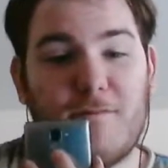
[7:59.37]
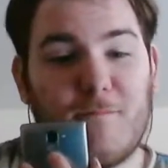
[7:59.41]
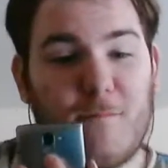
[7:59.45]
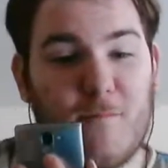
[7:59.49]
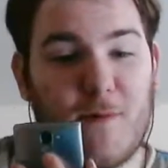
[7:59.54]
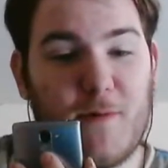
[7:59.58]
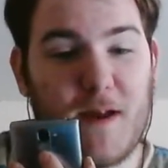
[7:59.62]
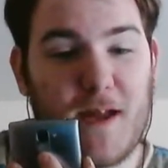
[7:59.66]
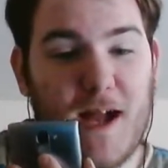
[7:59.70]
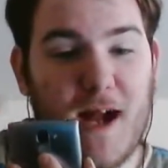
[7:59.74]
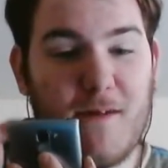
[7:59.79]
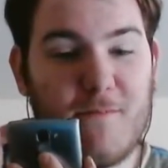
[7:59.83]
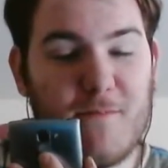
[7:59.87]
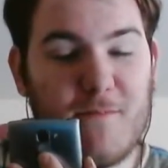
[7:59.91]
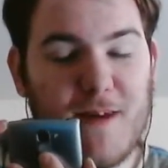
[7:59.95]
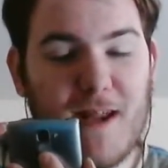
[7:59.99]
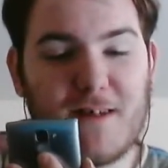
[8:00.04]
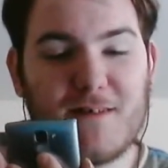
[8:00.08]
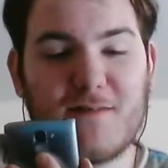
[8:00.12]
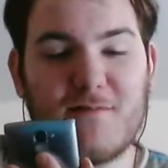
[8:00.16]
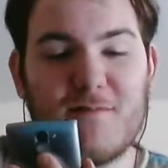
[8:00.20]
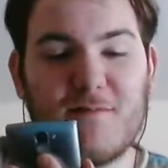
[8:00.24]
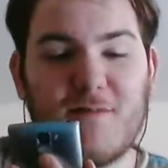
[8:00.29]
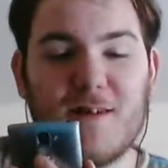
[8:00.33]
Pick out the
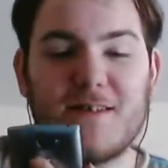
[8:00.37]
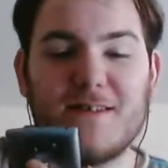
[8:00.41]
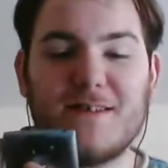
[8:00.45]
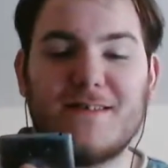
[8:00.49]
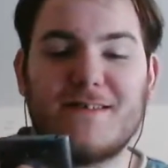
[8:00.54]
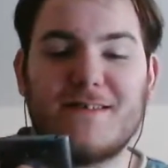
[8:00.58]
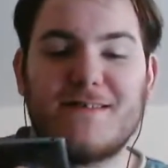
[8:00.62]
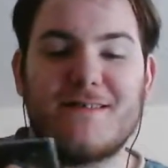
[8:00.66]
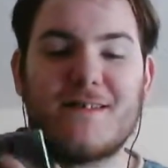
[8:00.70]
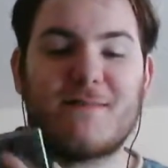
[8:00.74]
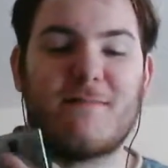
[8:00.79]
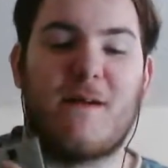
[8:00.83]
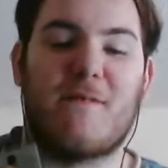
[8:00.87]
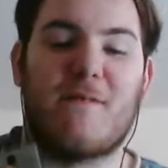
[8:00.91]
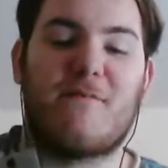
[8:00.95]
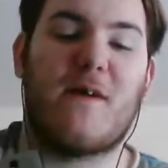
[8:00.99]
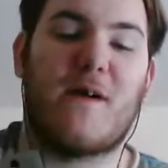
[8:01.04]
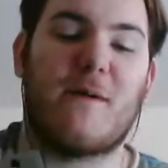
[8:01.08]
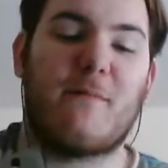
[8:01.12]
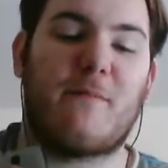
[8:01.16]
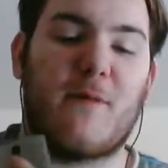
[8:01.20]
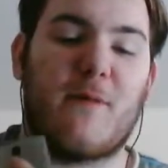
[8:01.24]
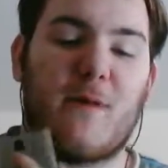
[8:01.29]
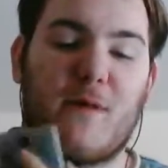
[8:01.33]
next one. Pick my
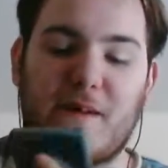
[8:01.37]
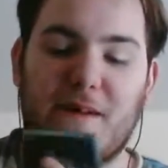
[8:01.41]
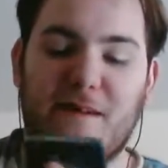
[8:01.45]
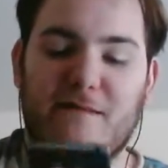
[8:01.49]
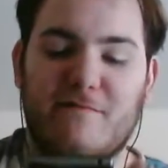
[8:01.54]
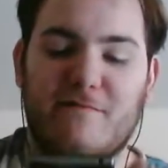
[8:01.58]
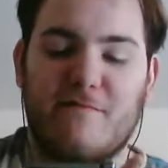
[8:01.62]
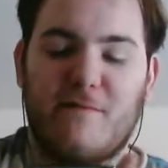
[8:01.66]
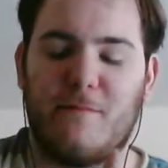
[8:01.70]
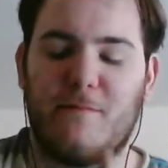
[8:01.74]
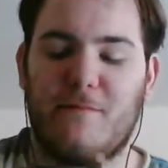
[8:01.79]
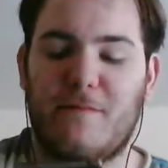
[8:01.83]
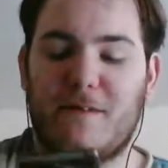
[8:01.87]
favorite part of each one.